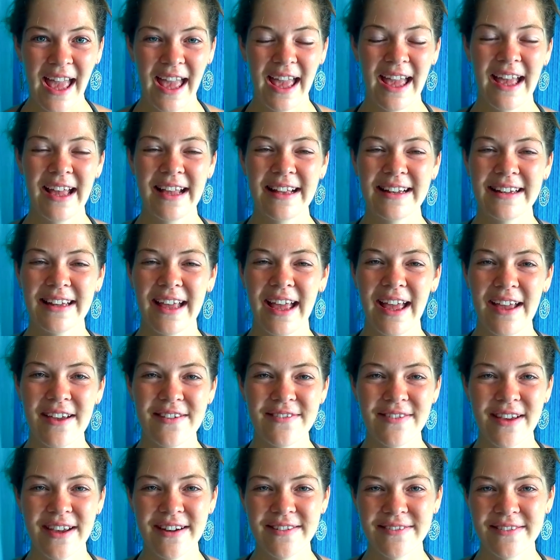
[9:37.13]
and
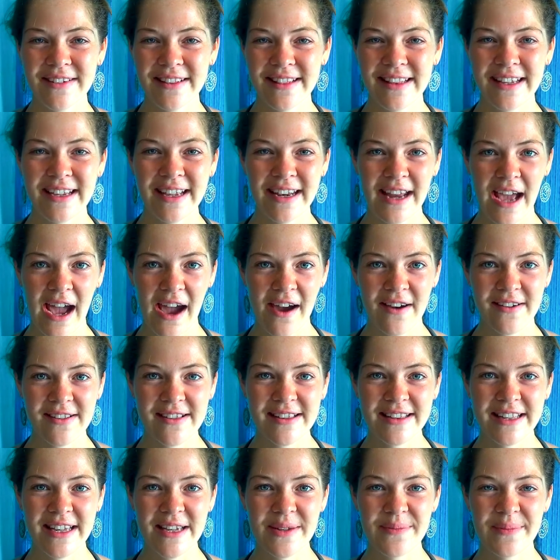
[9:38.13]
have everything in
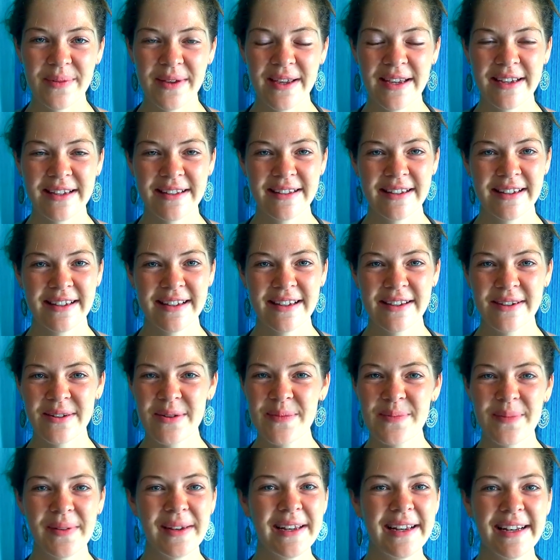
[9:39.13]
housekeeping
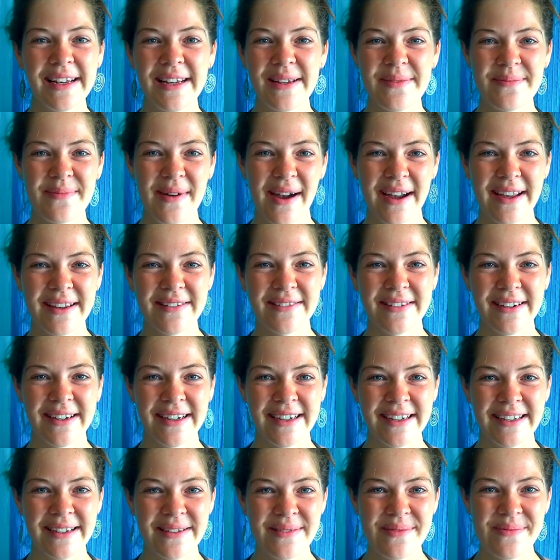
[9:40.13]
completely my
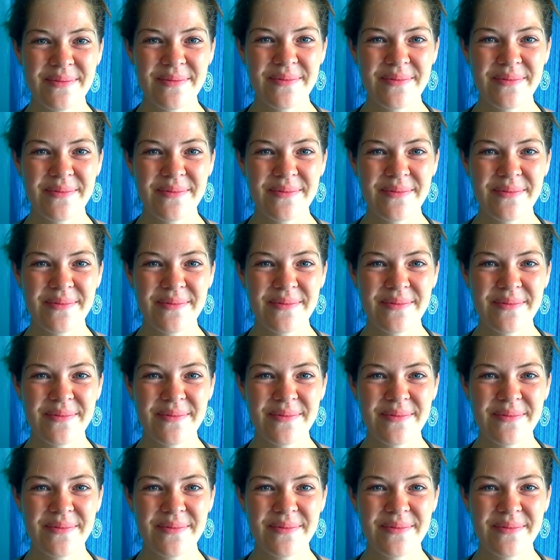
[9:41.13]
way.